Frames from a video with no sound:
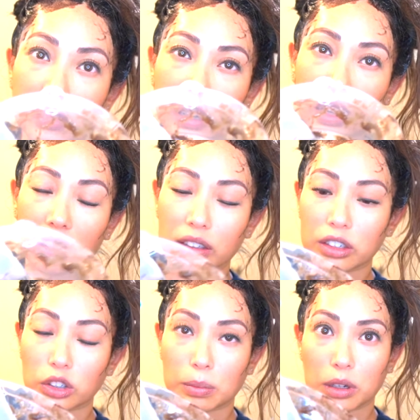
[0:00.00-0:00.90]

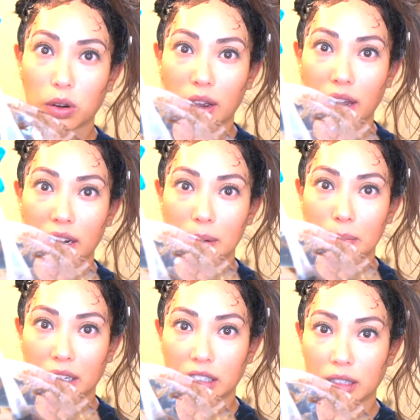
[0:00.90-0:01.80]
color, so I'm gonna go ahead and
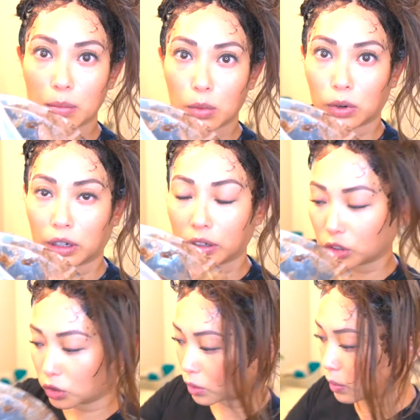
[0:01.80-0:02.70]
mix some more,
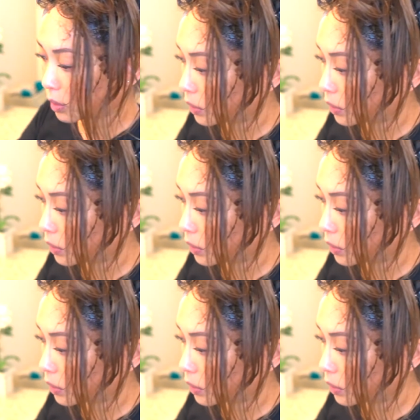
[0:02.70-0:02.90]
2-to-1